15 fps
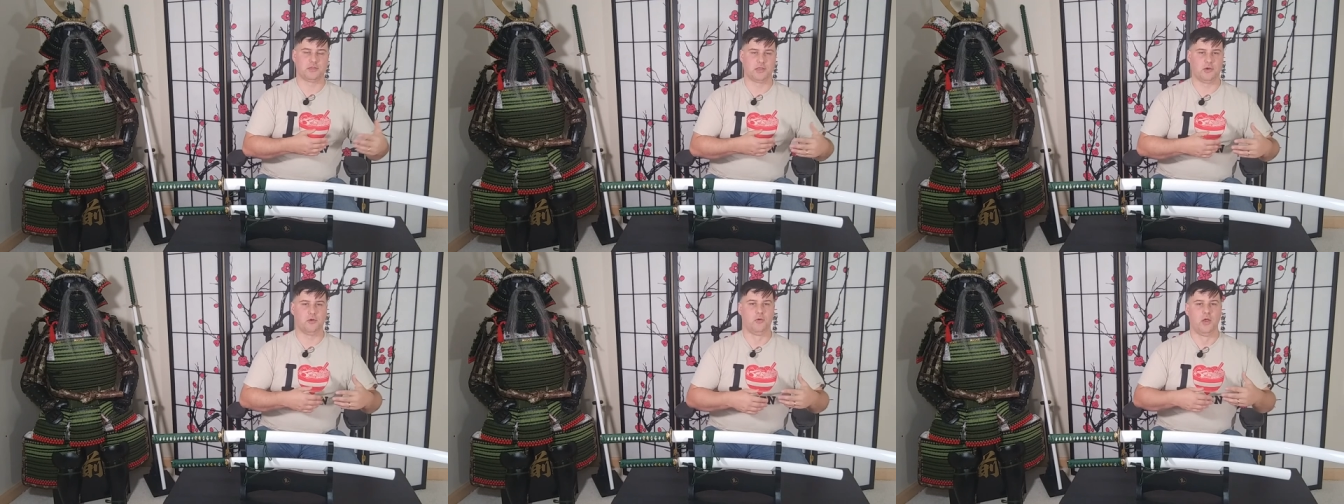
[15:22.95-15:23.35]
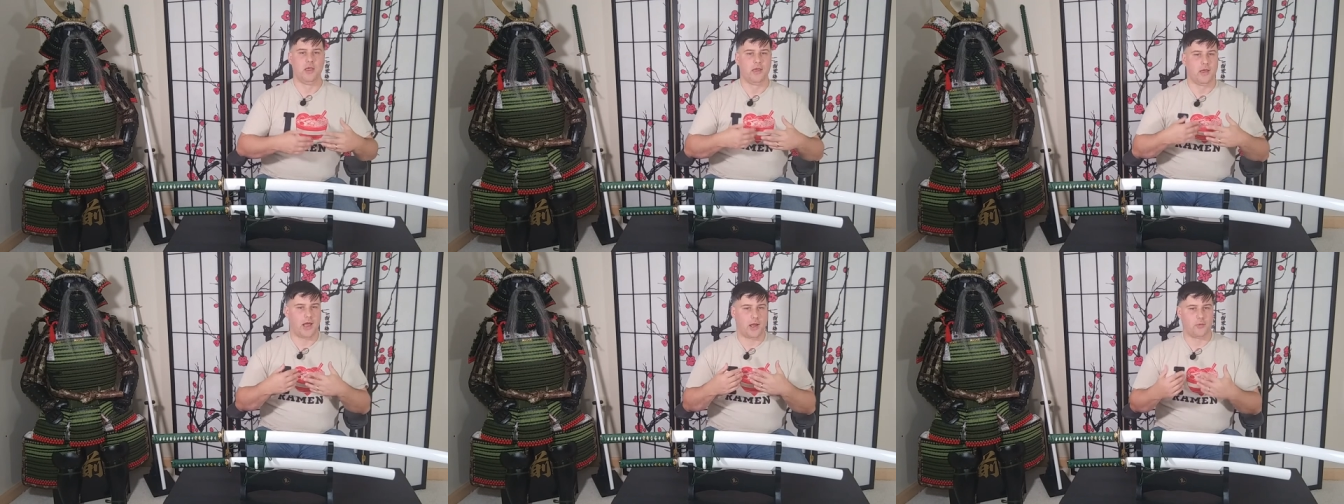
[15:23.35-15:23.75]
So
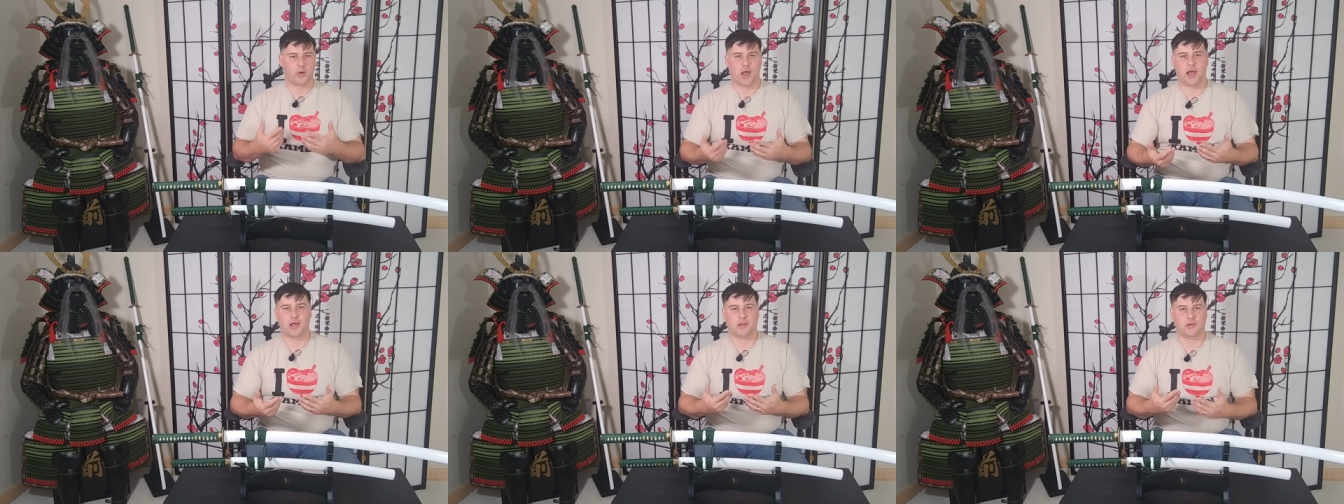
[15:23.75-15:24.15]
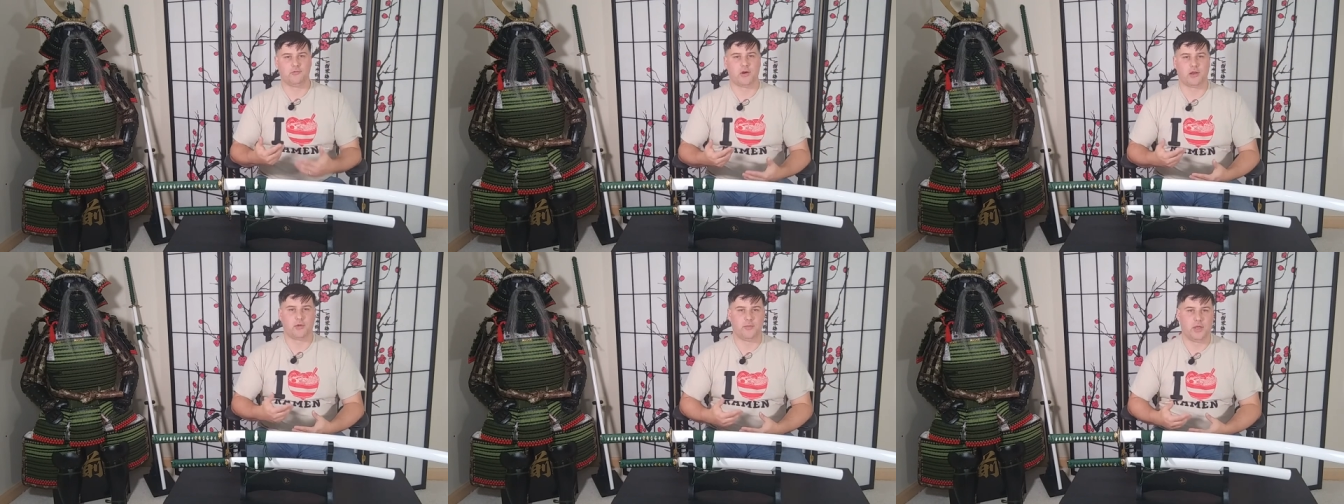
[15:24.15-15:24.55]
I would highly
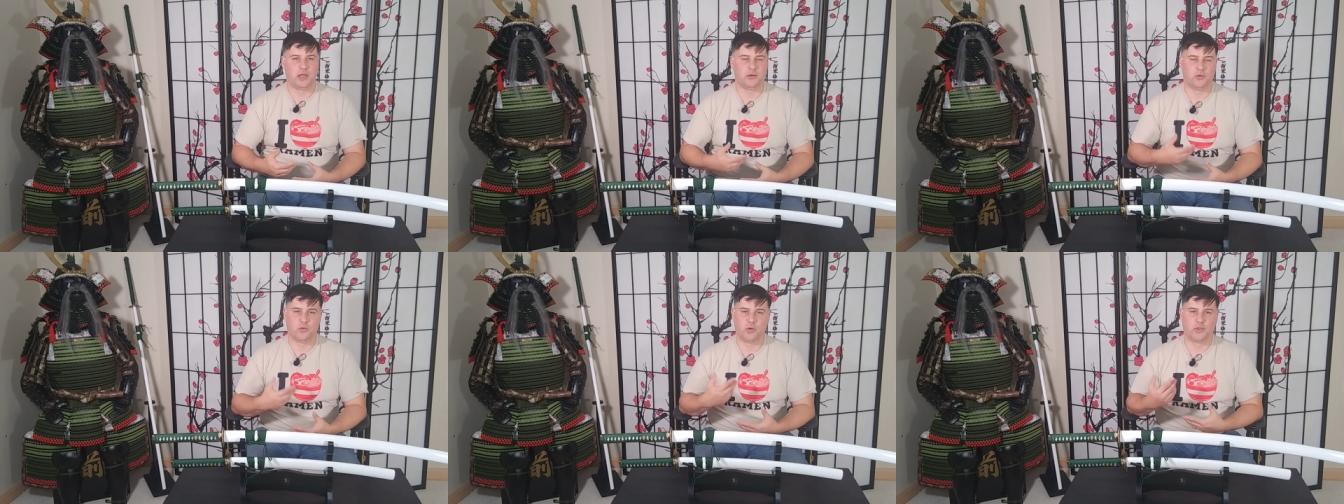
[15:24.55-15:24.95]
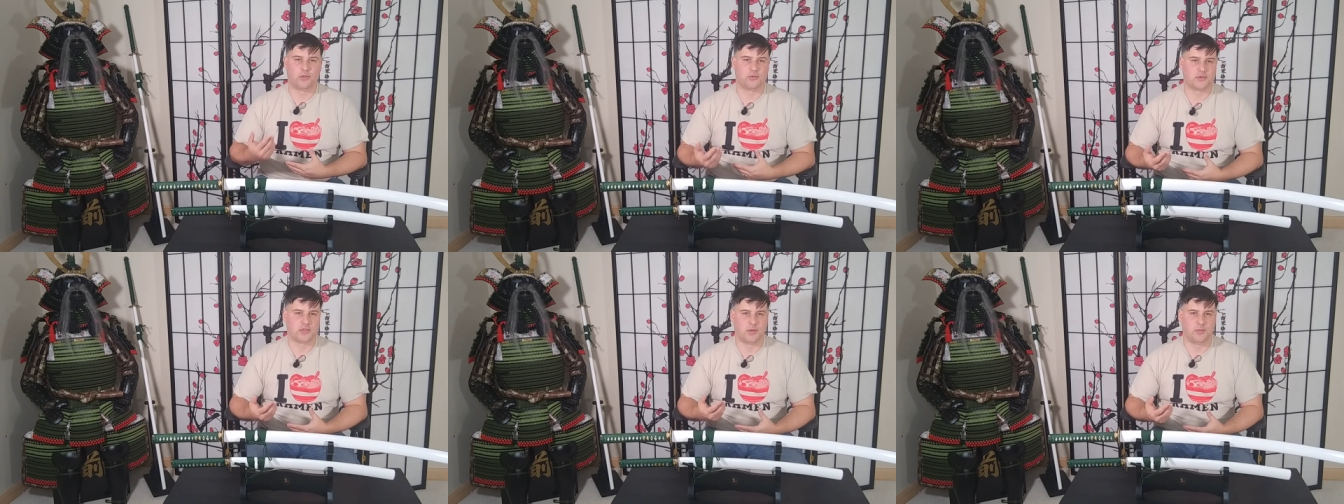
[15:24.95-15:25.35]
recommend going
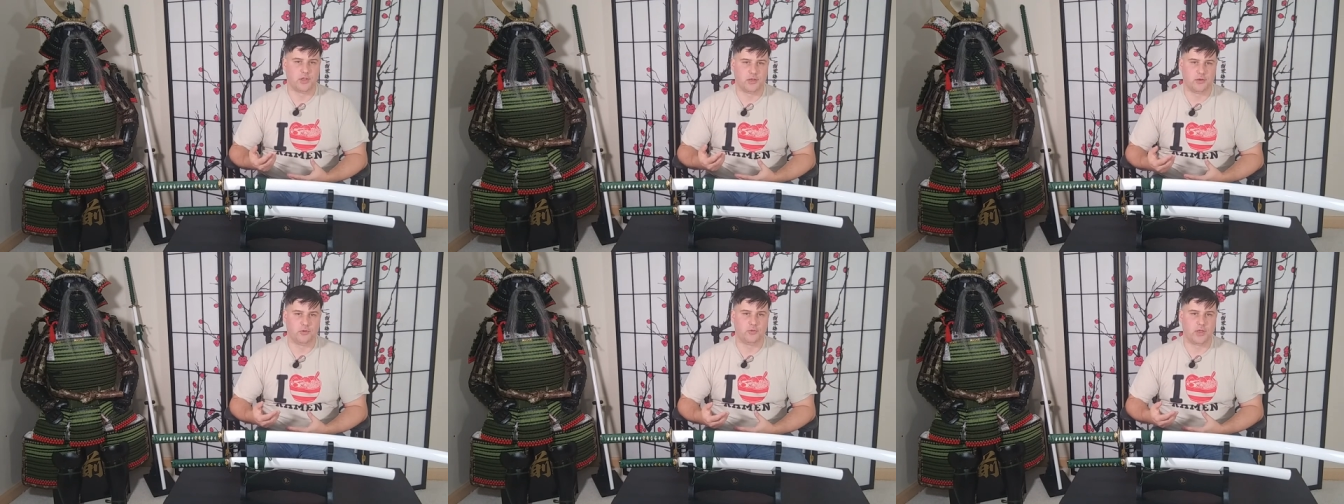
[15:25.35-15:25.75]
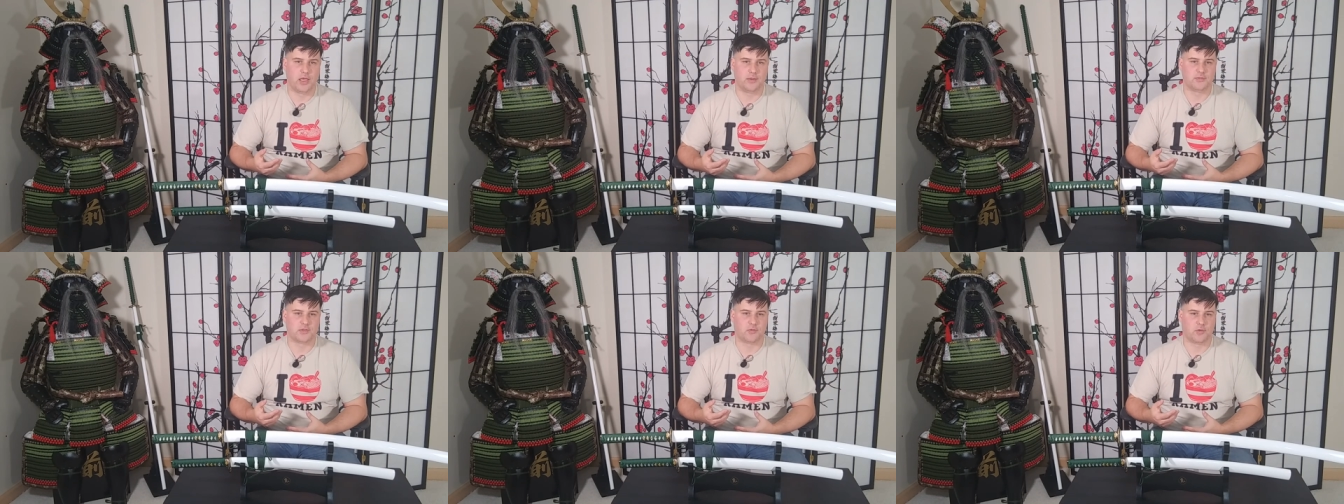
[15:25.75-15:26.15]
through some of the new
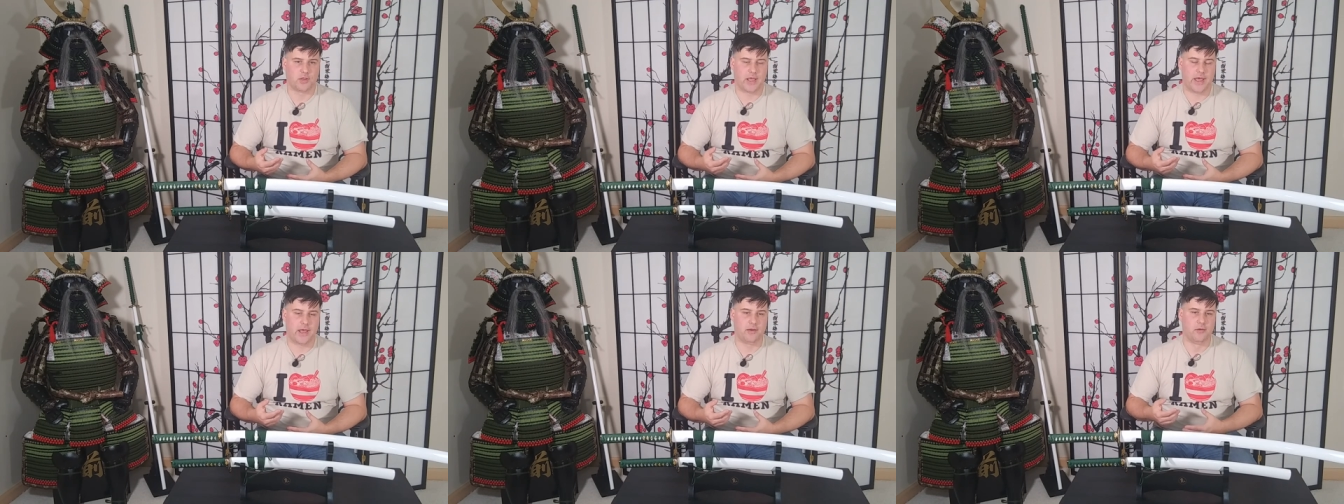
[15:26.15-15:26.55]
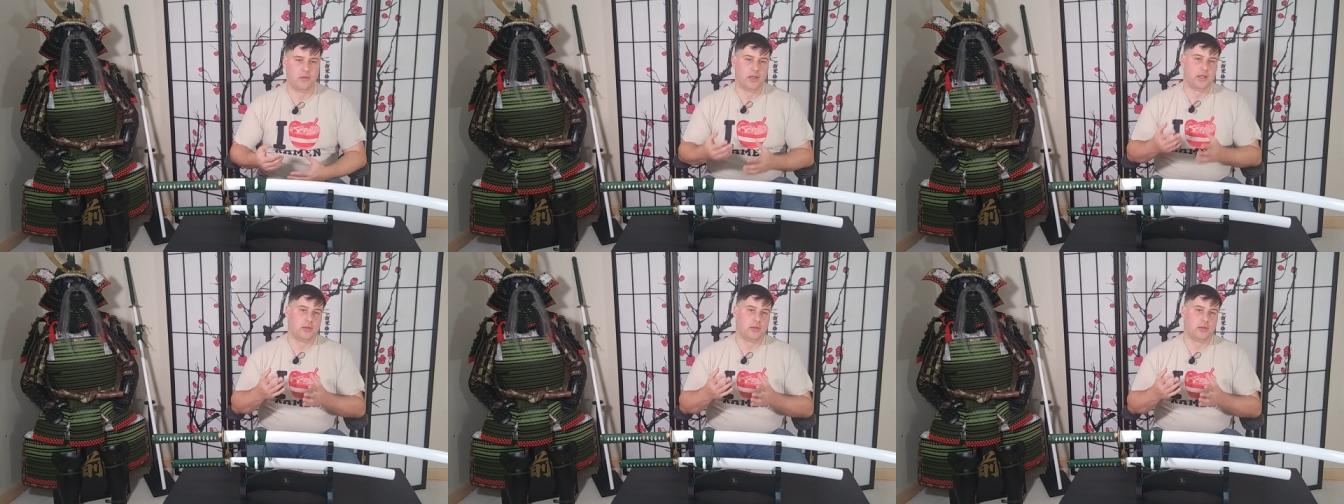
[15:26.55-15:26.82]
games for that.